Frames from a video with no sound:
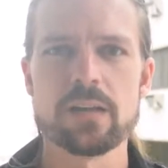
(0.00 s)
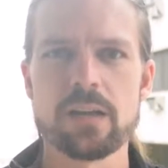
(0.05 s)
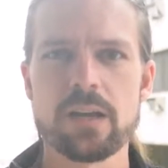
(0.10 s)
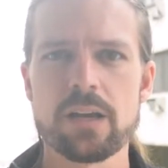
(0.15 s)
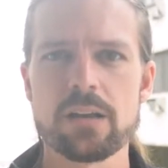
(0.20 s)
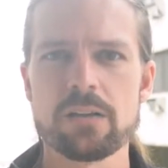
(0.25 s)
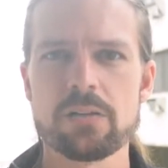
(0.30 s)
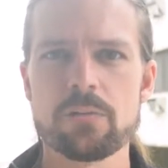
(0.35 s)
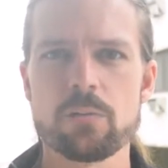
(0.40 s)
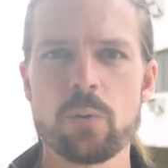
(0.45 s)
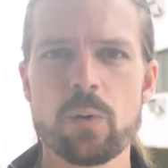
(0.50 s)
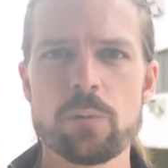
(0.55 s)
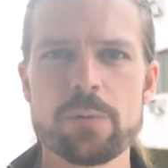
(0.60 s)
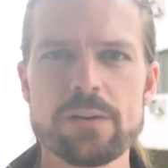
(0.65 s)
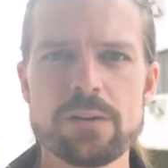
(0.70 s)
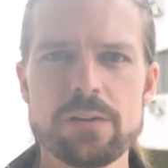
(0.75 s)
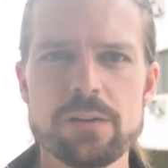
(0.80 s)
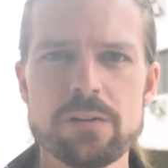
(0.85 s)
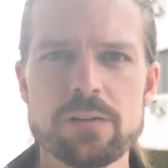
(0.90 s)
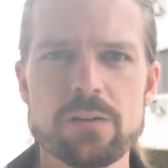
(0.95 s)
And what
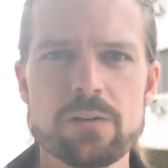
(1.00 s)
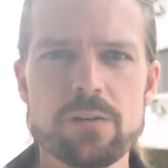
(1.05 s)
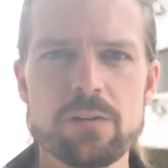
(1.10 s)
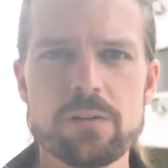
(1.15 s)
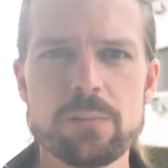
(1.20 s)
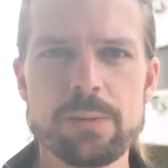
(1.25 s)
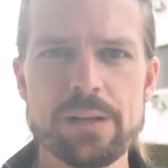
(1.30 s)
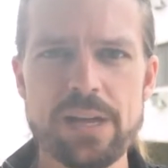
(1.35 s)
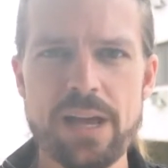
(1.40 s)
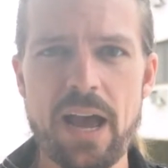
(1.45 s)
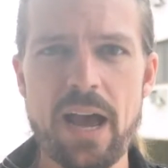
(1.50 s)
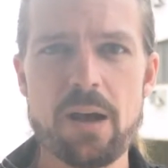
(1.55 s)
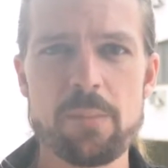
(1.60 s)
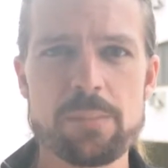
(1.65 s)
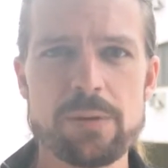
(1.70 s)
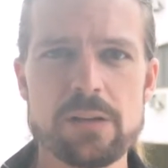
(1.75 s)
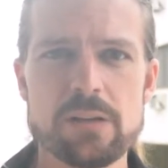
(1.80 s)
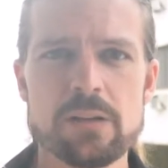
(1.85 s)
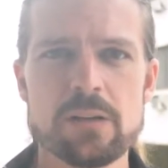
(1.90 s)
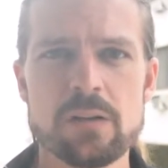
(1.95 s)
we need to do to be
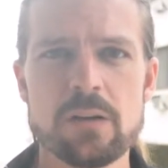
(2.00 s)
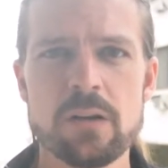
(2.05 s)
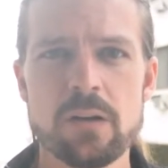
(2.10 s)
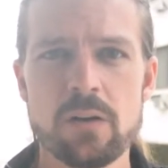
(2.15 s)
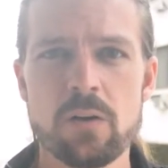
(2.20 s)
happy,